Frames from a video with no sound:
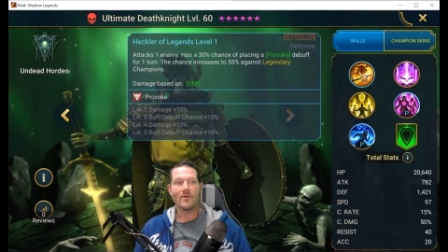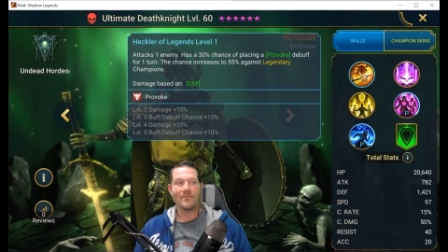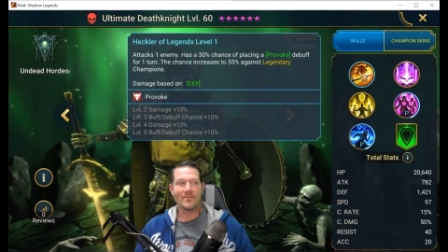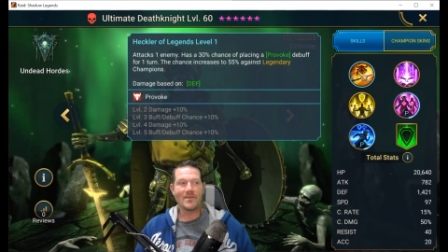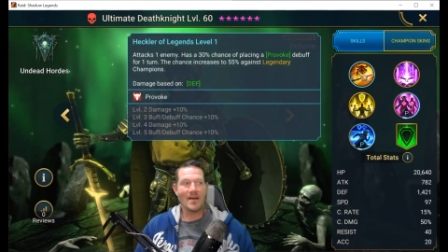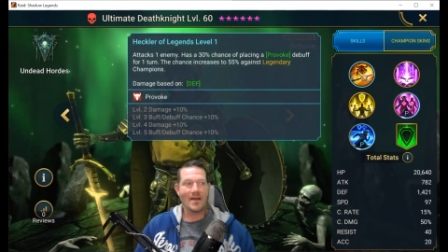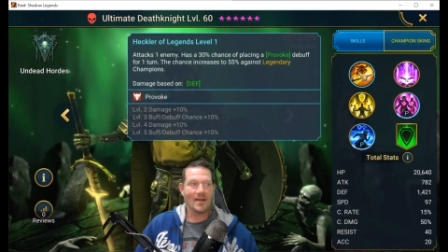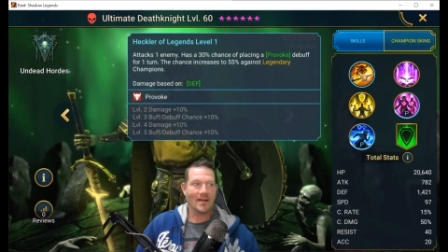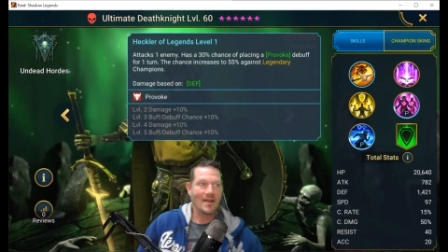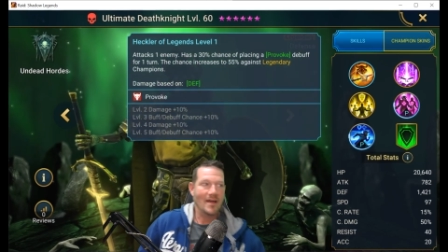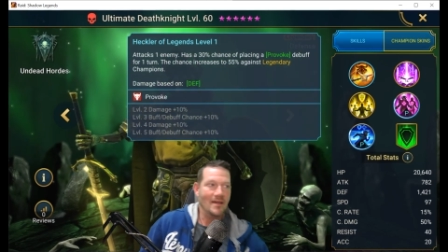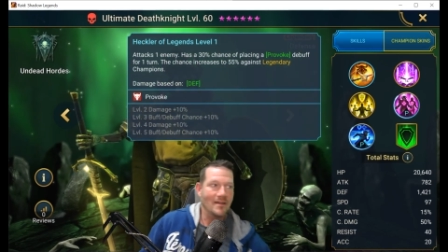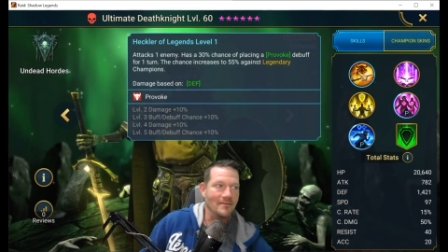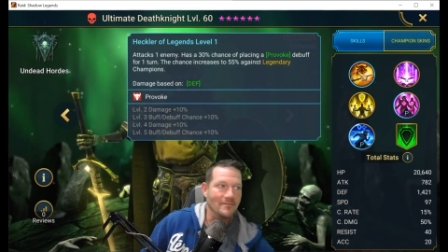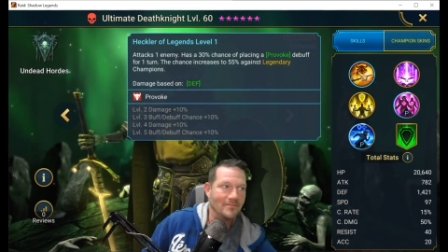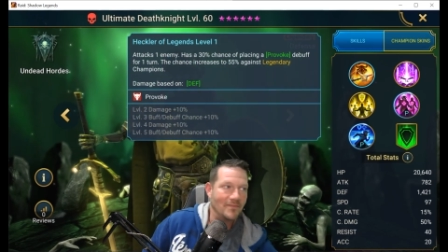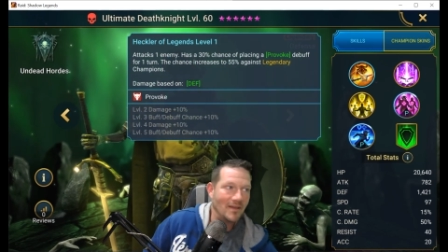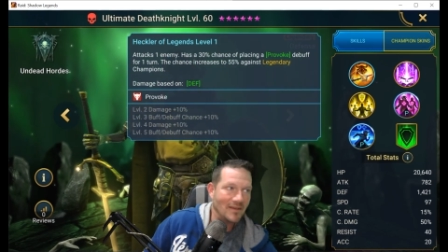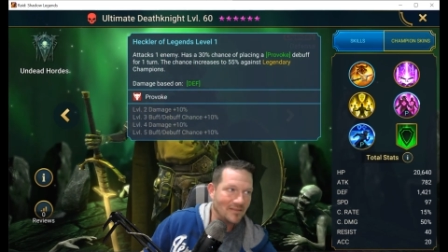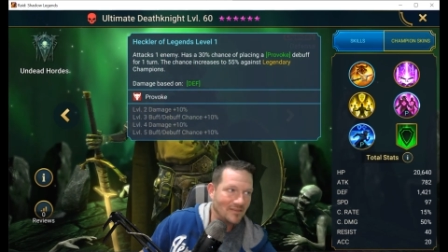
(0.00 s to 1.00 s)
We've got kind
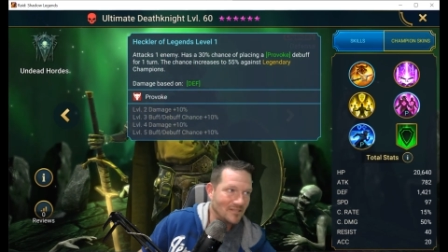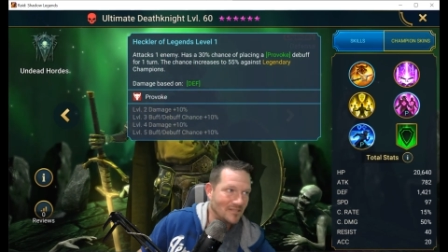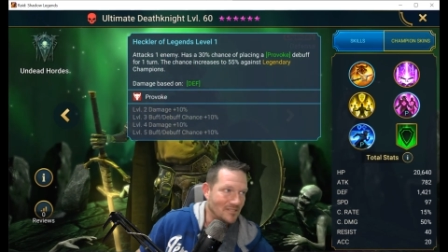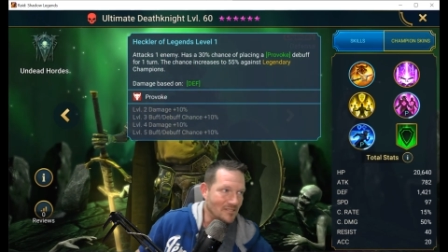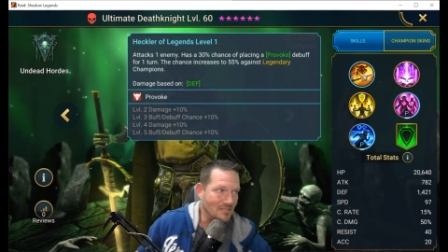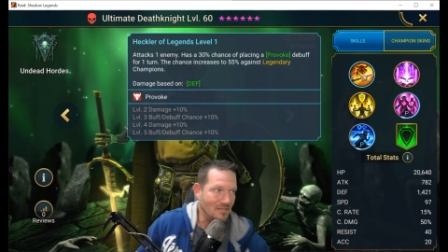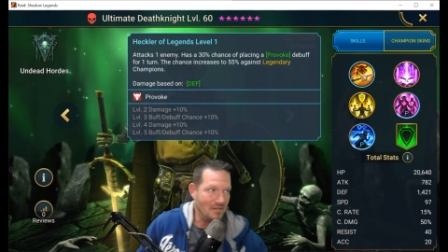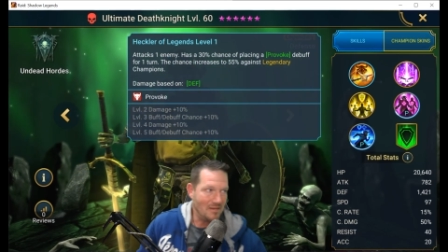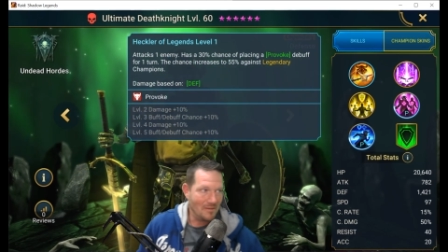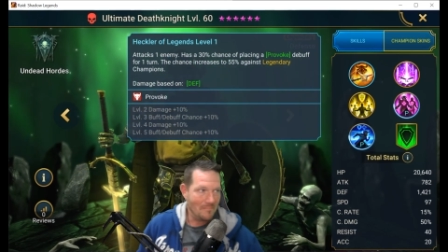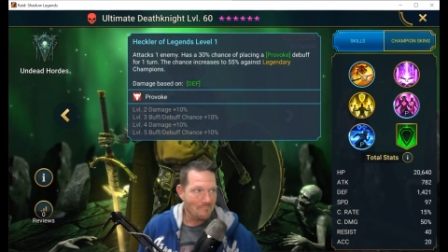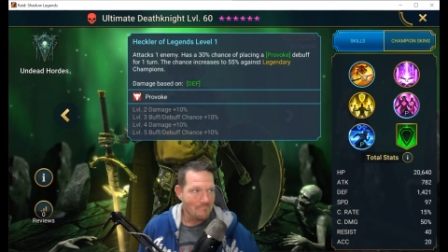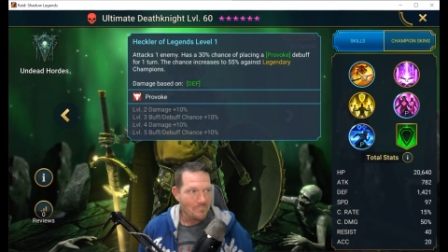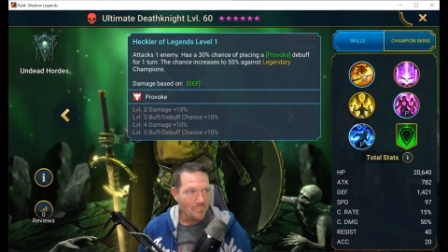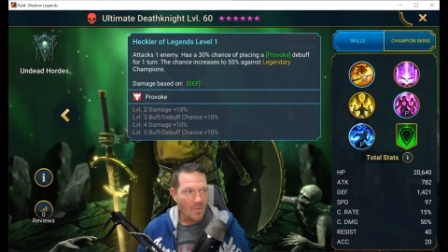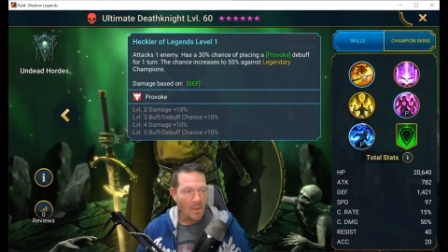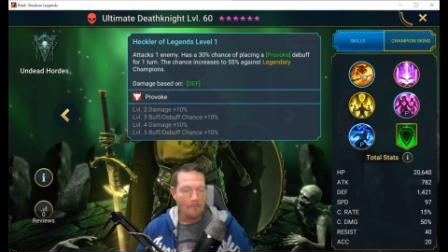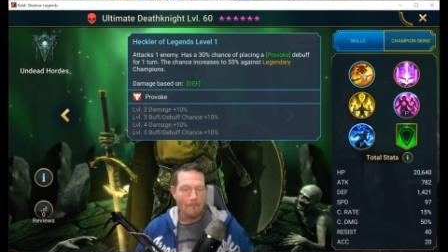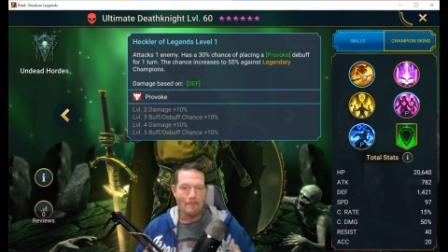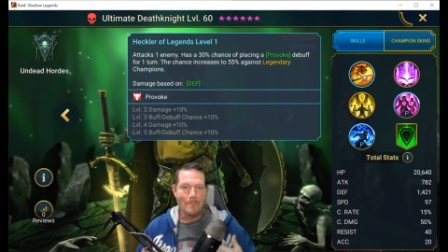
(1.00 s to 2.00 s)
of like this uh,
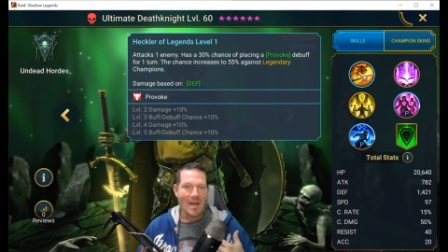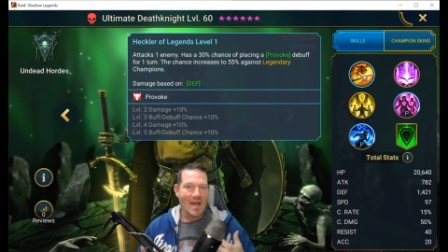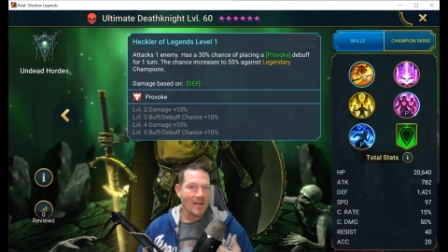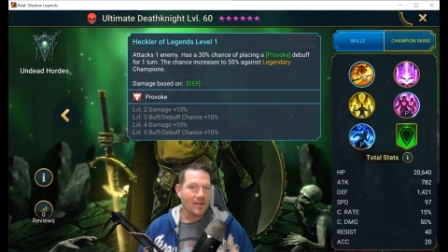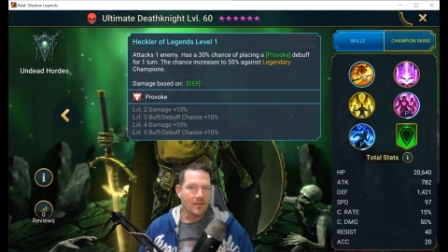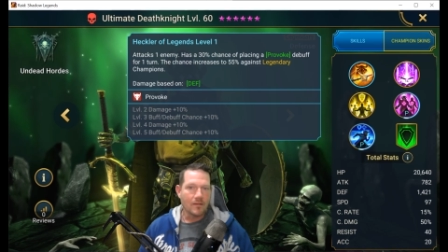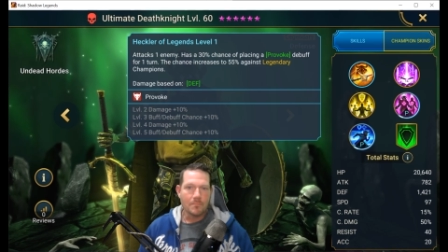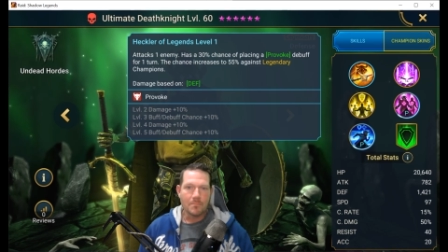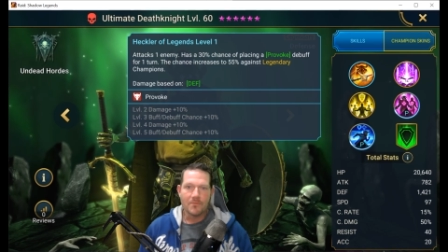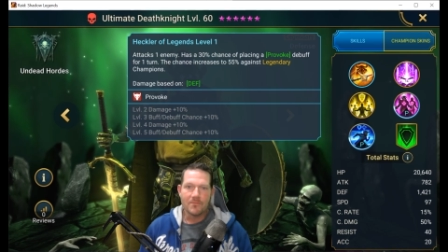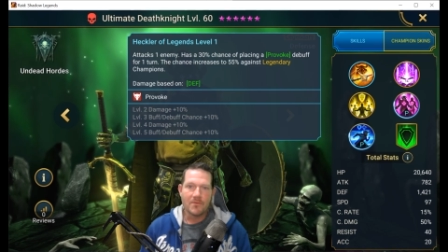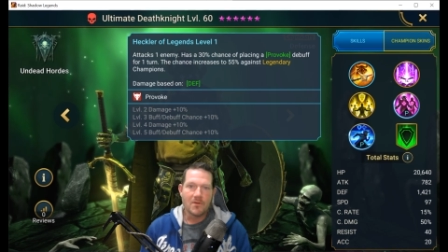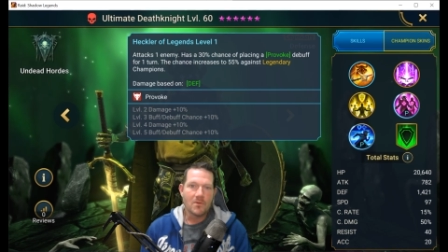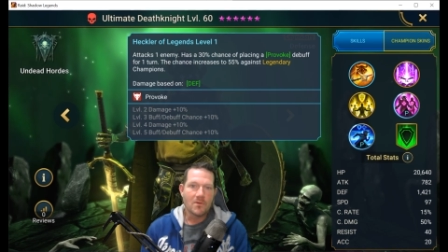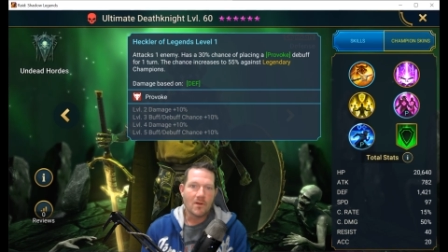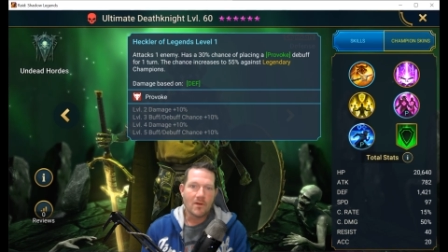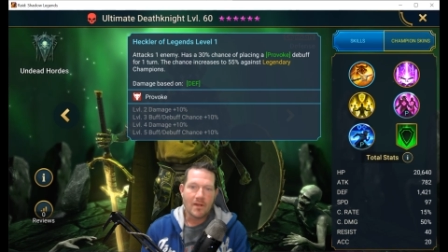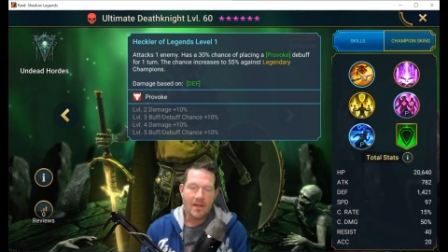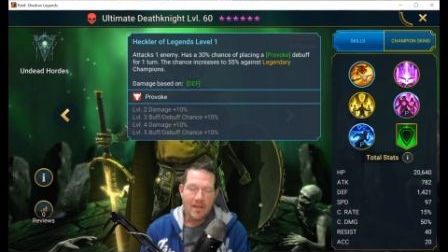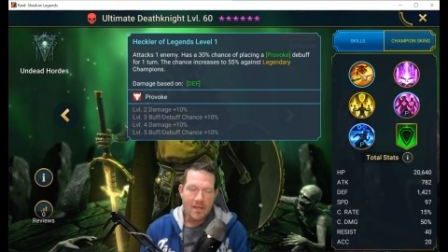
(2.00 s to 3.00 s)
backup
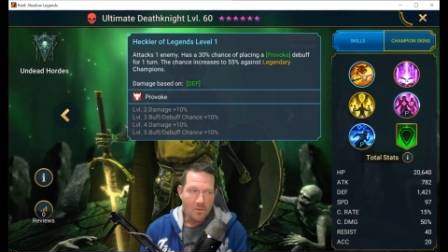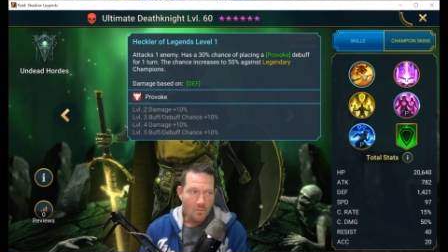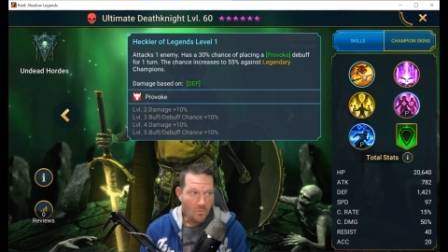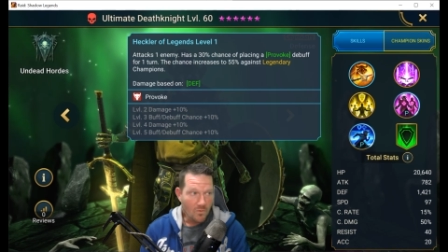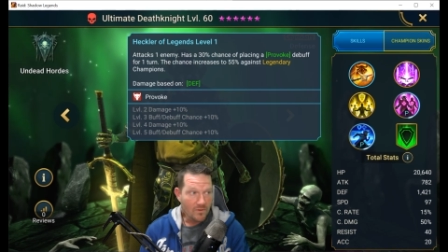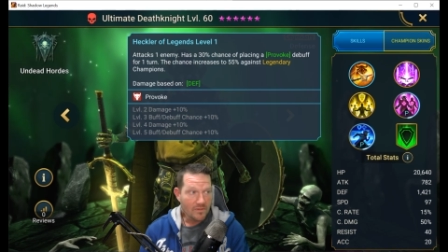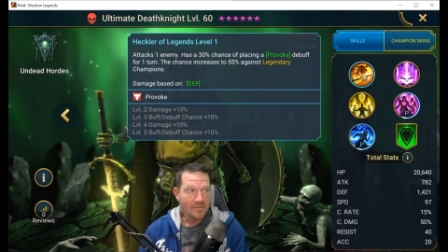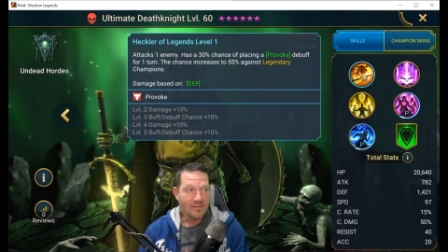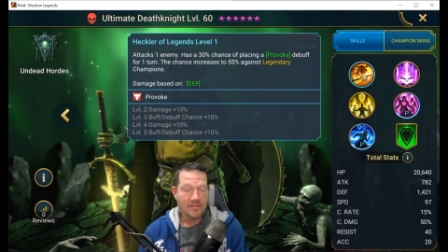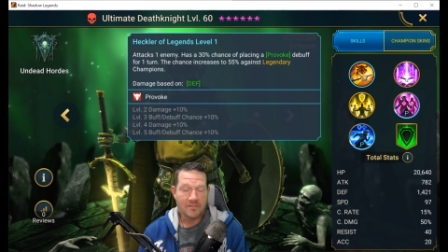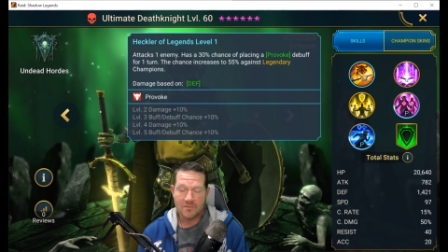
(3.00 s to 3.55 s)
provoke on an A1.